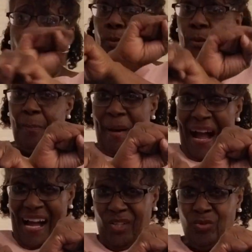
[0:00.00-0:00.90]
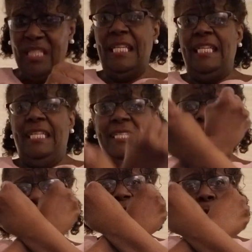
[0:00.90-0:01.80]
Or we were bound,
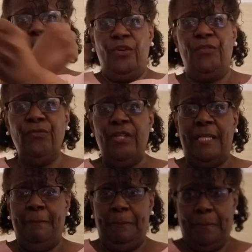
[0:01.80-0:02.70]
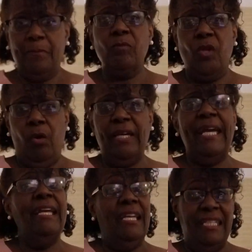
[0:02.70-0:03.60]
now we're free,
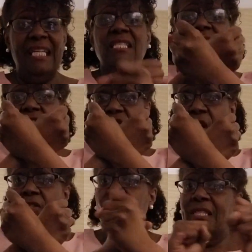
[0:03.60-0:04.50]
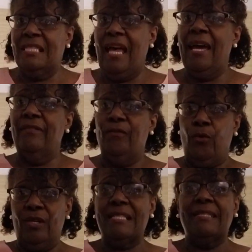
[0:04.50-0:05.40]
okay? And yes, this is also the sign
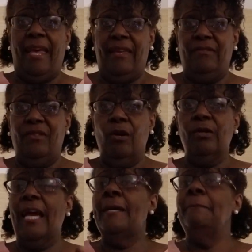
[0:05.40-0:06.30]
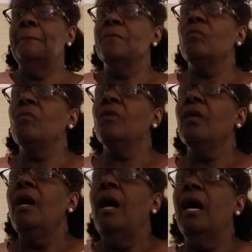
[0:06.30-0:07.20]
for save, okay?
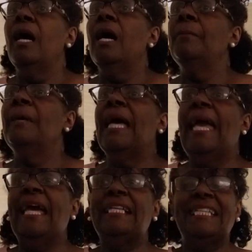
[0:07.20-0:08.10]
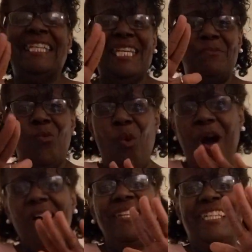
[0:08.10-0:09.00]
And keep
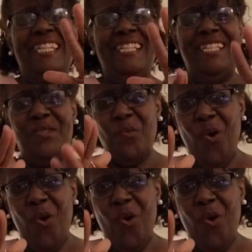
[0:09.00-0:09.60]
walking and